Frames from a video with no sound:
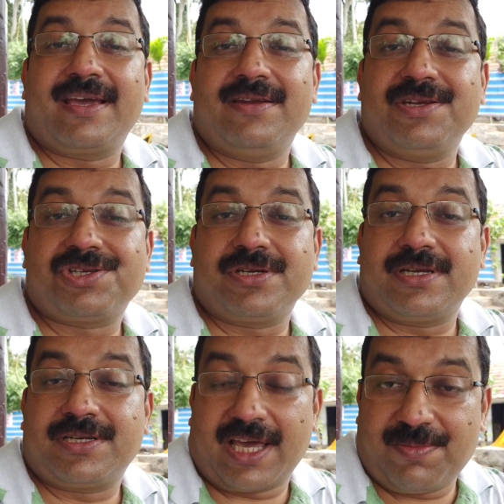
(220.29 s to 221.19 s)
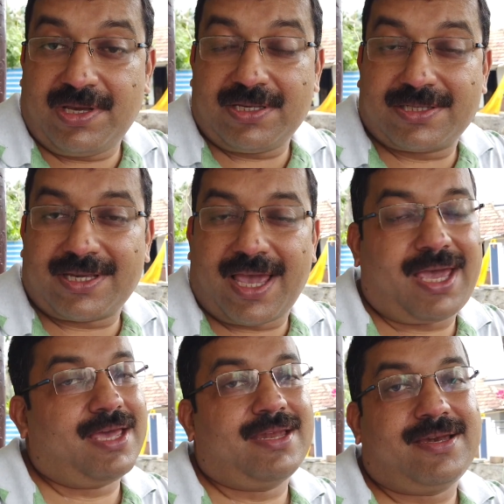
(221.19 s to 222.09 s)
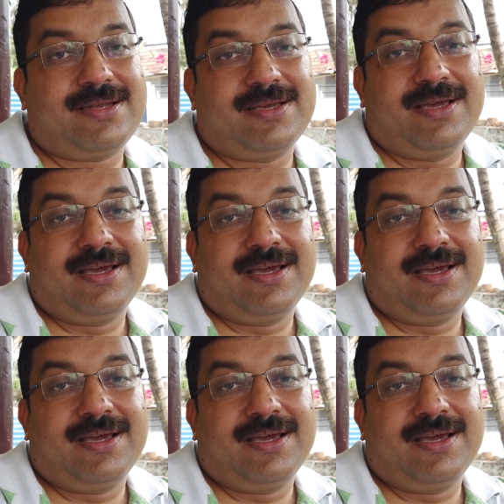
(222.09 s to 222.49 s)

conditioning timings and